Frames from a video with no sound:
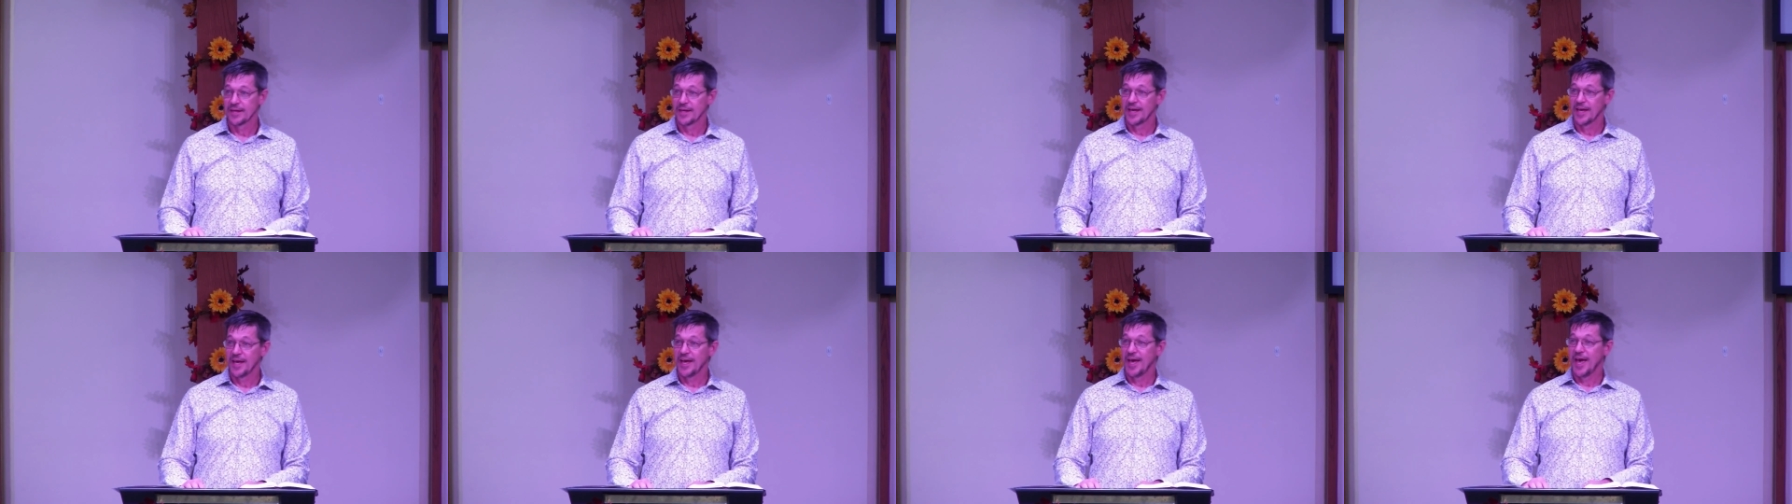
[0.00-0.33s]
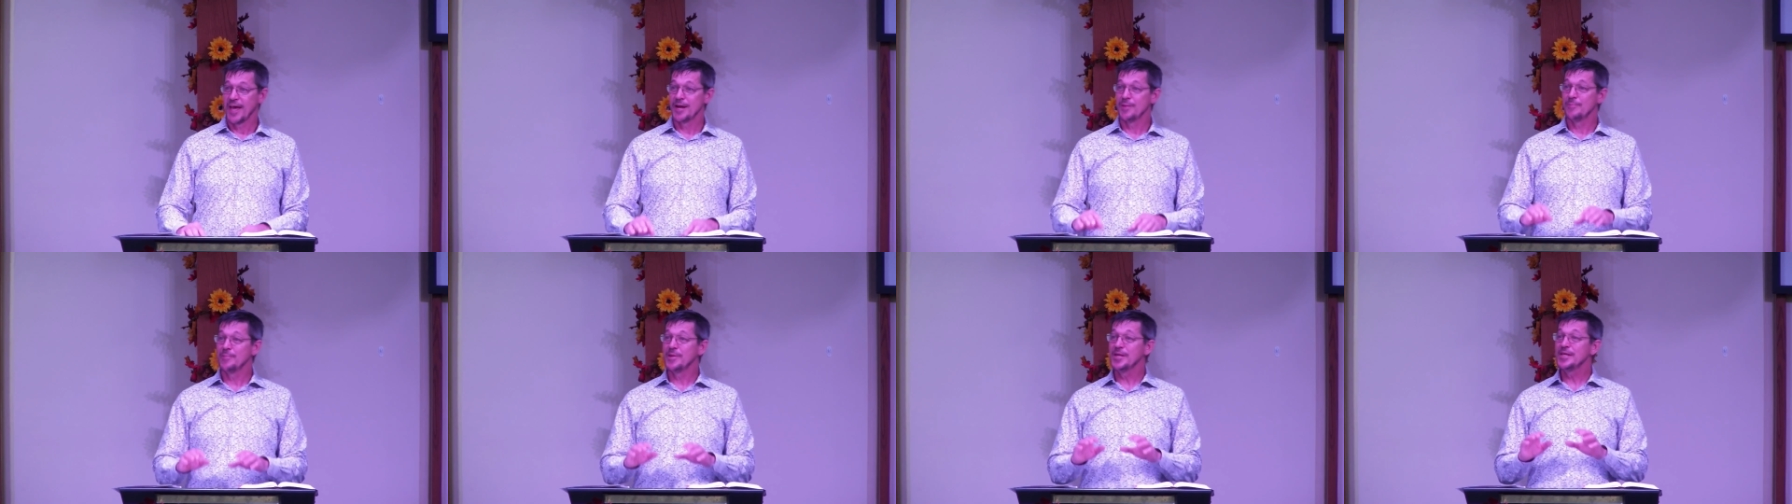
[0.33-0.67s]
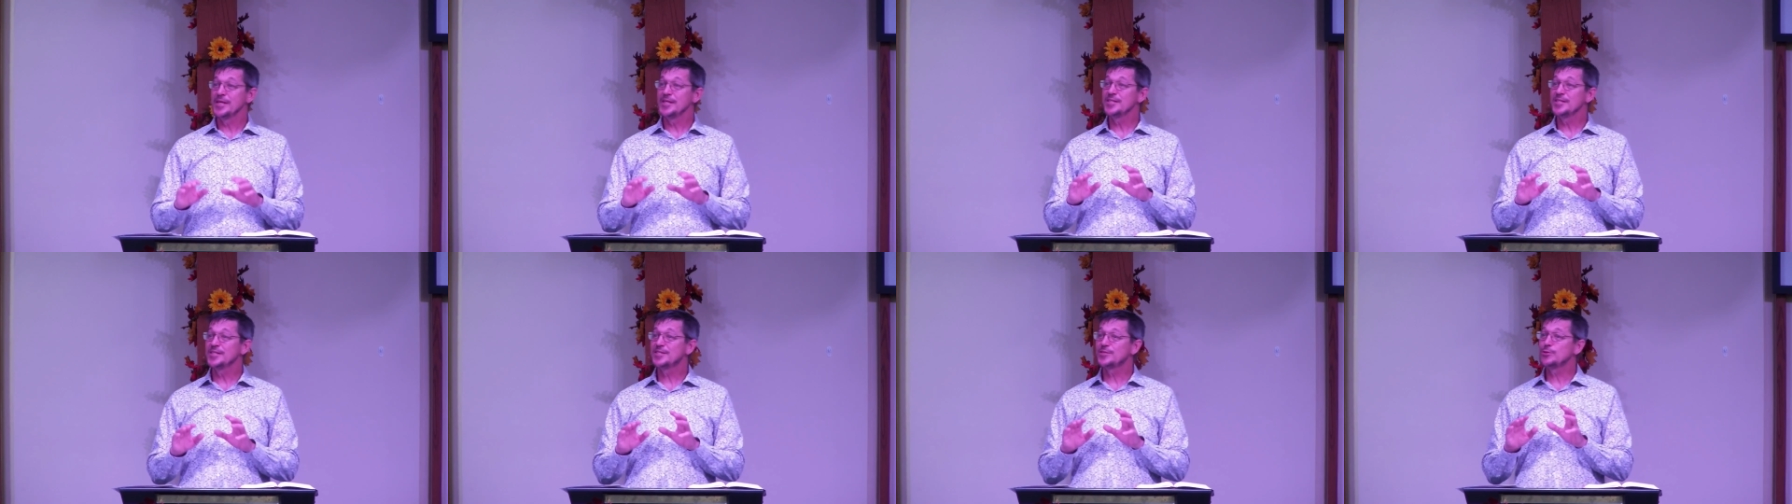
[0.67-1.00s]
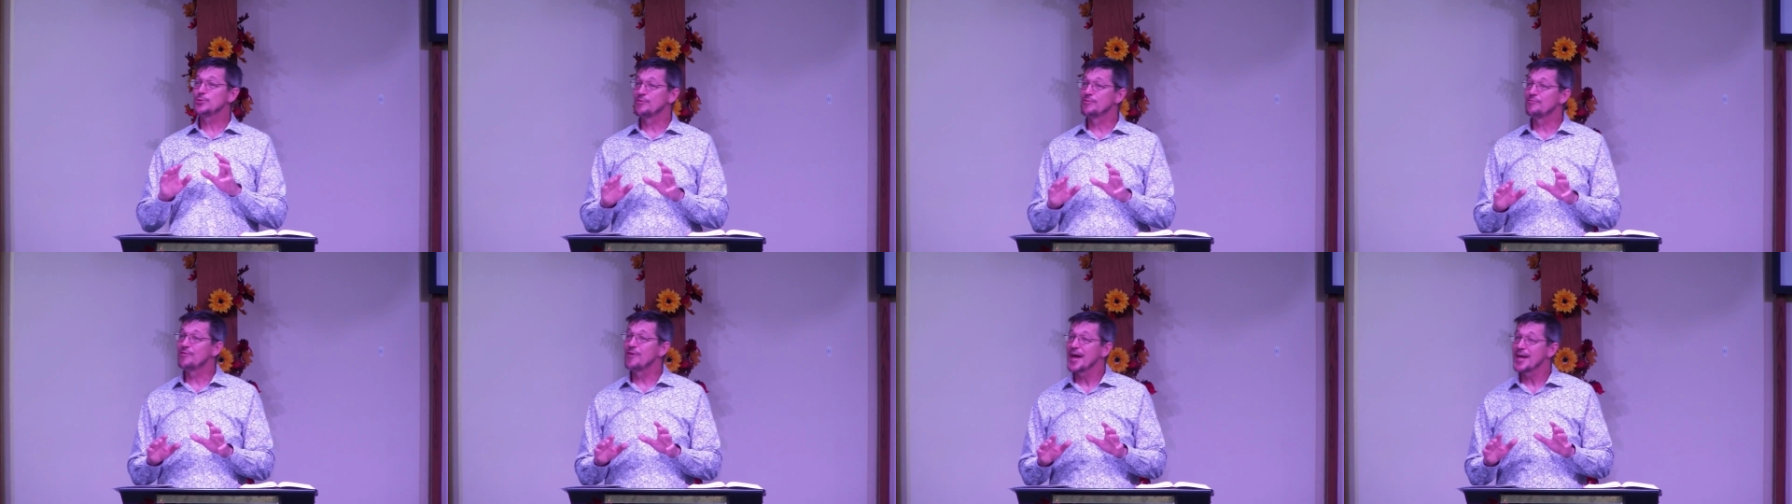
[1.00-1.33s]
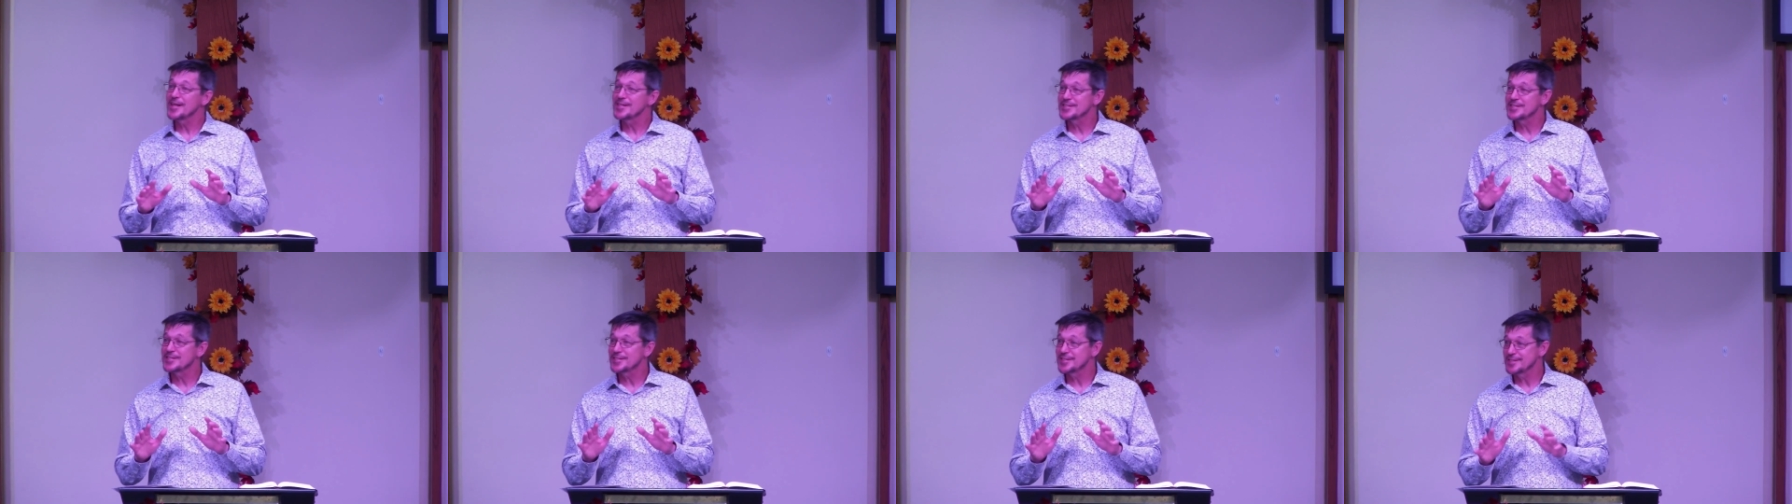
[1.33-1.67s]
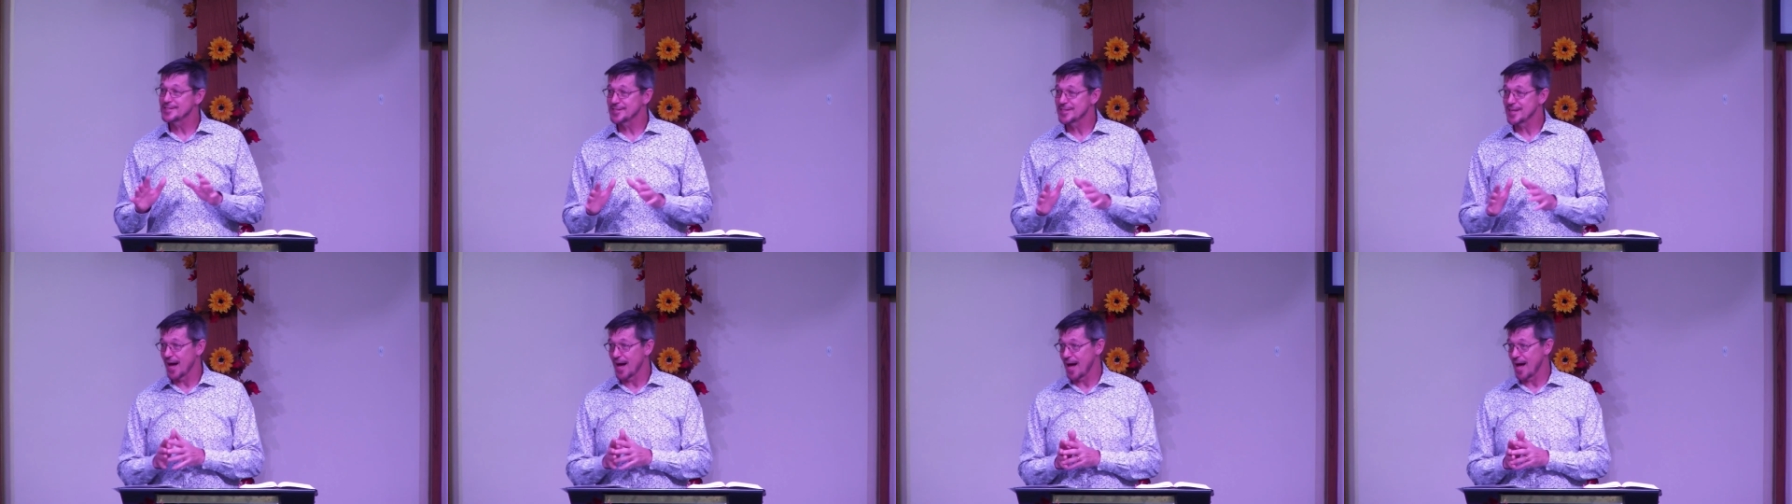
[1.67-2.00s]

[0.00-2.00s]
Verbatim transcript: And it means to invest time